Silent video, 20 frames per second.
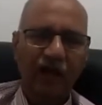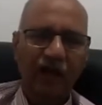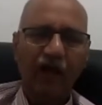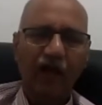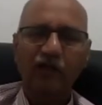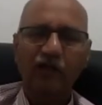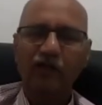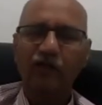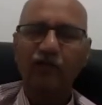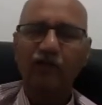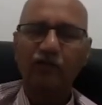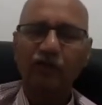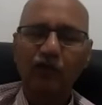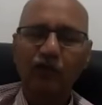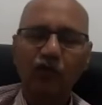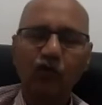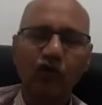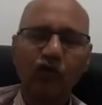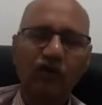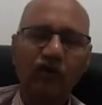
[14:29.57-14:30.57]
or the
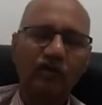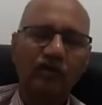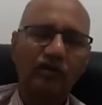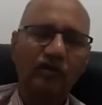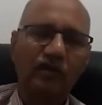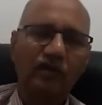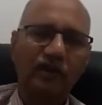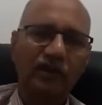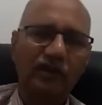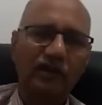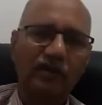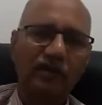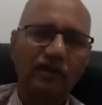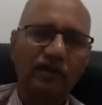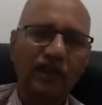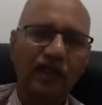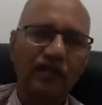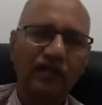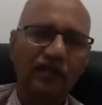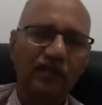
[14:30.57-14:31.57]
food
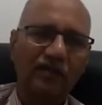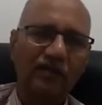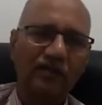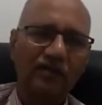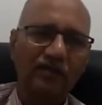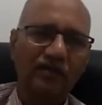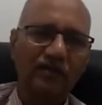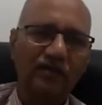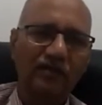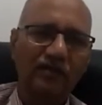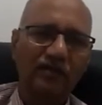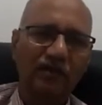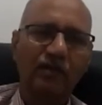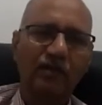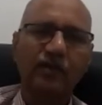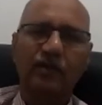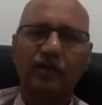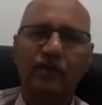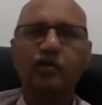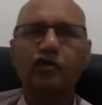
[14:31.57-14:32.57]
that is,
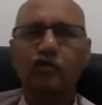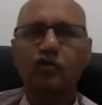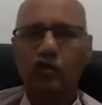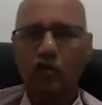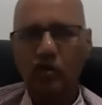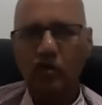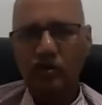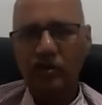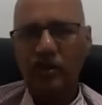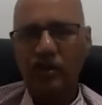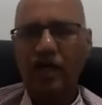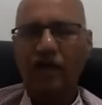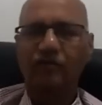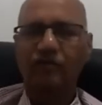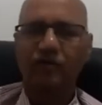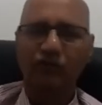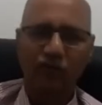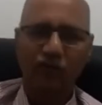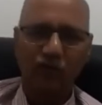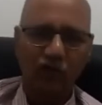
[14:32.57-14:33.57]
the source
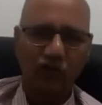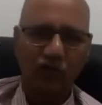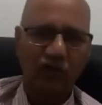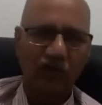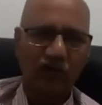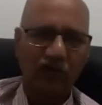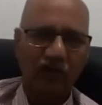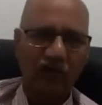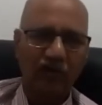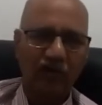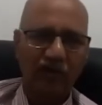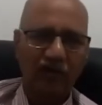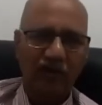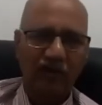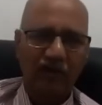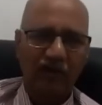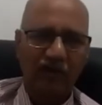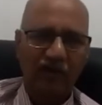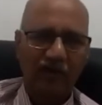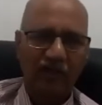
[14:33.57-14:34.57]
of the food
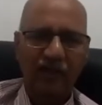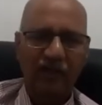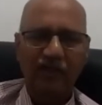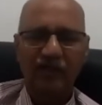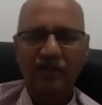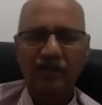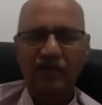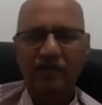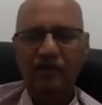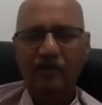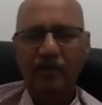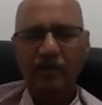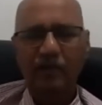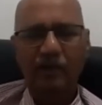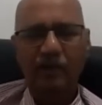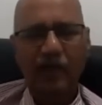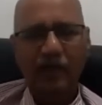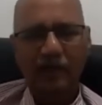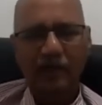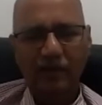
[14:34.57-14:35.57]
that is
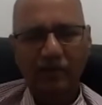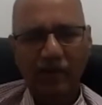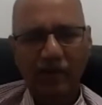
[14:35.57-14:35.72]
available on the